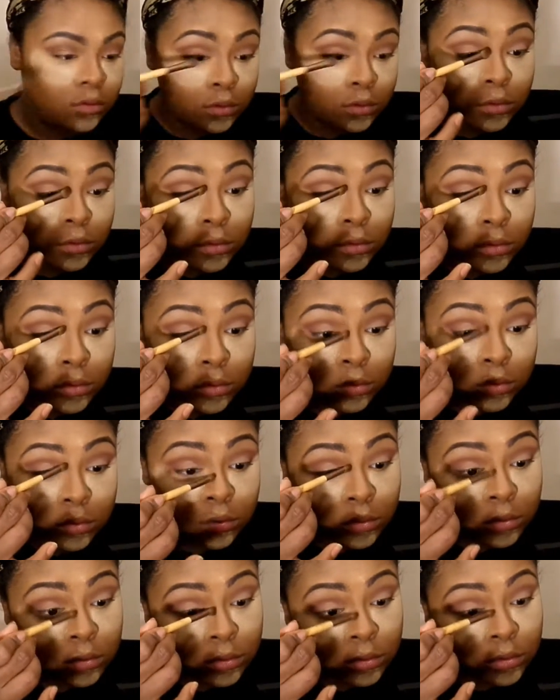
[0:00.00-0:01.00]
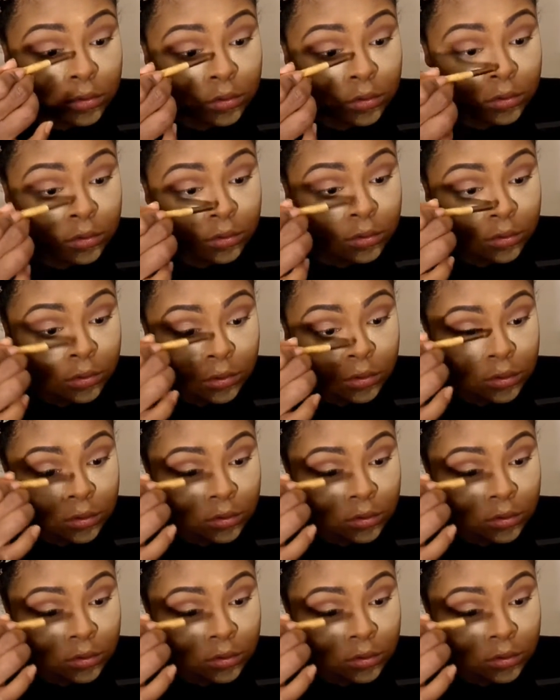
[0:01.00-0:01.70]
[no speech]